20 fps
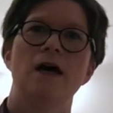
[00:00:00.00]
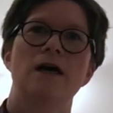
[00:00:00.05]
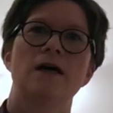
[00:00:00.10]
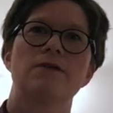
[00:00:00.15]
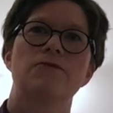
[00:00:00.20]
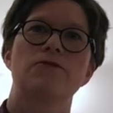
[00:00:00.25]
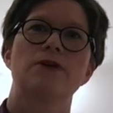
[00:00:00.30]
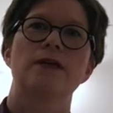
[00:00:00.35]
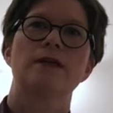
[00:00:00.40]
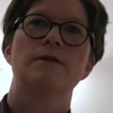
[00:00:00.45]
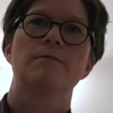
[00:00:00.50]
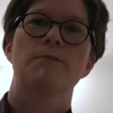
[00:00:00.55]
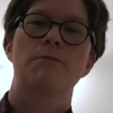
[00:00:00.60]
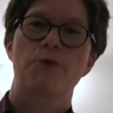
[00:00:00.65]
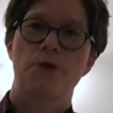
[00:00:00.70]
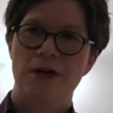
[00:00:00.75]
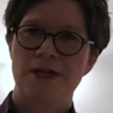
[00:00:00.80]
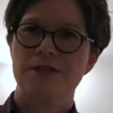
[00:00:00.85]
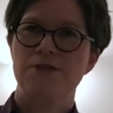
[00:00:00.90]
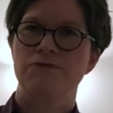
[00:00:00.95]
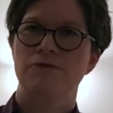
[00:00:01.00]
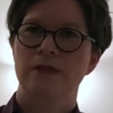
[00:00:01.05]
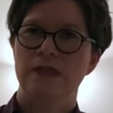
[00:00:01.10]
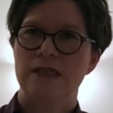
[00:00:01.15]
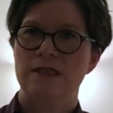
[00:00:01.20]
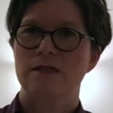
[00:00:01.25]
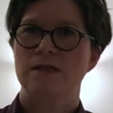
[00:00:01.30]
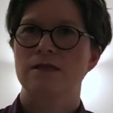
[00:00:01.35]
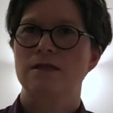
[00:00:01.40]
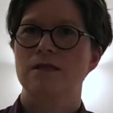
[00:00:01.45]
I've written press
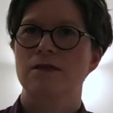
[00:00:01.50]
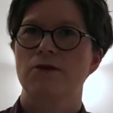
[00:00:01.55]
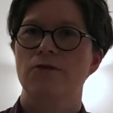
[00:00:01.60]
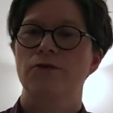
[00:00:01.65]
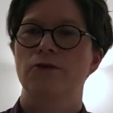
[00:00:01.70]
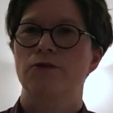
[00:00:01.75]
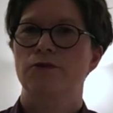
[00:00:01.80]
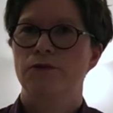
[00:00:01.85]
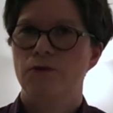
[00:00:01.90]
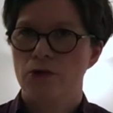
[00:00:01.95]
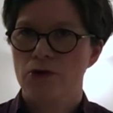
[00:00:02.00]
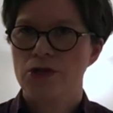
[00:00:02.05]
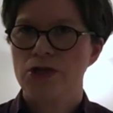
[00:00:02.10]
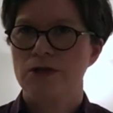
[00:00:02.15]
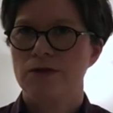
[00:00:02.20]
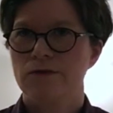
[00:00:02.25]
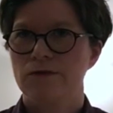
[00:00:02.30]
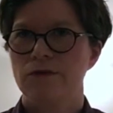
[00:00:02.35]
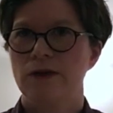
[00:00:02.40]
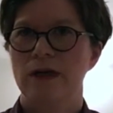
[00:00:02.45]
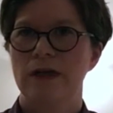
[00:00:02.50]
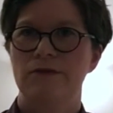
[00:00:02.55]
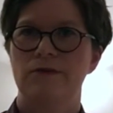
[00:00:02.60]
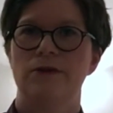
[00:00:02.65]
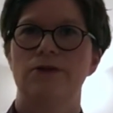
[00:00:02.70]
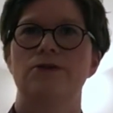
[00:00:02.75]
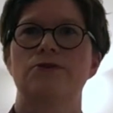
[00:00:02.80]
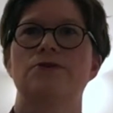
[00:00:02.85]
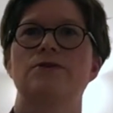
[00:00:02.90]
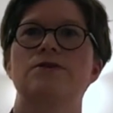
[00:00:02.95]
releases for Fortune
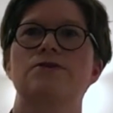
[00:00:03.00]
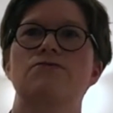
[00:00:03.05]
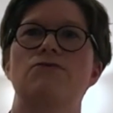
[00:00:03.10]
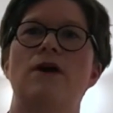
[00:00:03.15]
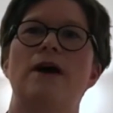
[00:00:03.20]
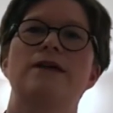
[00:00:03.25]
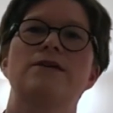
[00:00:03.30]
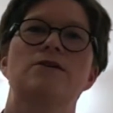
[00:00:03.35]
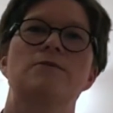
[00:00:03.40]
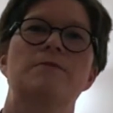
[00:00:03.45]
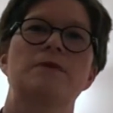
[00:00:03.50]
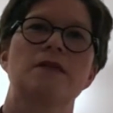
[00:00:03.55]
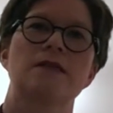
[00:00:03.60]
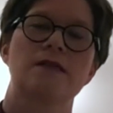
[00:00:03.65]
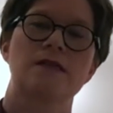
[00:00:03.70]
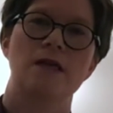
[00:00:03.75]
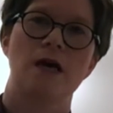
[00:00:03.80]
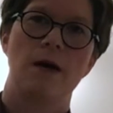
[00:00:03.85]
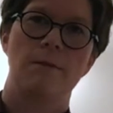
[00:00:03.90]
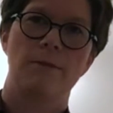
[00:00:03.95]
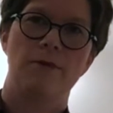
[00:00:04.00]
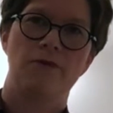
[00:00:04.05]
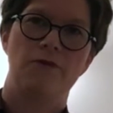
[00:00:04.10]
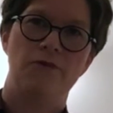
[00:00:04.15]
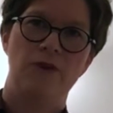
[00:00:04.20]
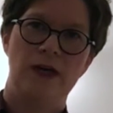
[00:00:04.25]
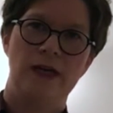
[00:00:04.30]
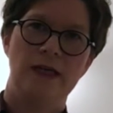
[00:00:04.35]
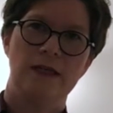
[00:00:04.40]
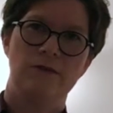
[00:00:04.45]
500s right up to the top
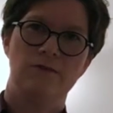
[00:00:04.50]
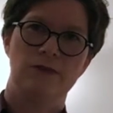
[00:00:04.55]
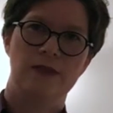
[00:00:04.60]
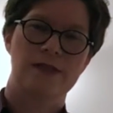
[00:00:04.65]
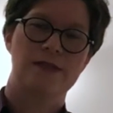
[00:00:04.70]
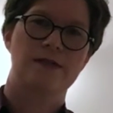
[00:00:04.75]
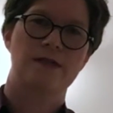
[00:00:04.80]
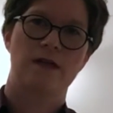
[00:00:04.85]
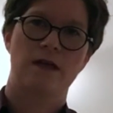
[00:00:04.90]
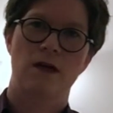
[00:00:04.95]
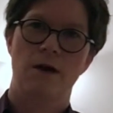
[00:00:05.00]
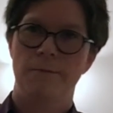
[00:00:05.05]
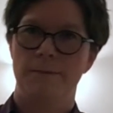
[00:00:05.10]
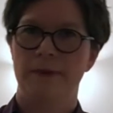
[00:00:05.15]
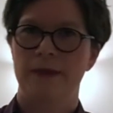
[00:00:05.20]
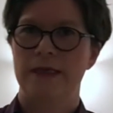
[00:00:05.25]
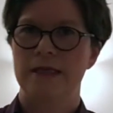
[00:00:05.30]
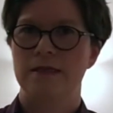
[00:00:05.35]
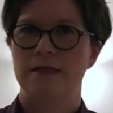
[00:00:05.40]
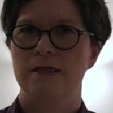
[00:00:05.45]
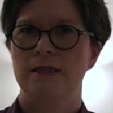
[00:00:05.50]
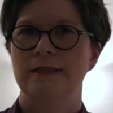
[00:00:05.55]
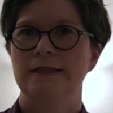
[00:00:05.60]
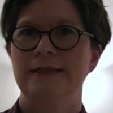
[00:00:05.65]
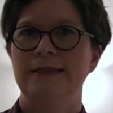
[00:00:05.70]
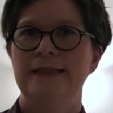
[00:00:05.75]
five listed companies.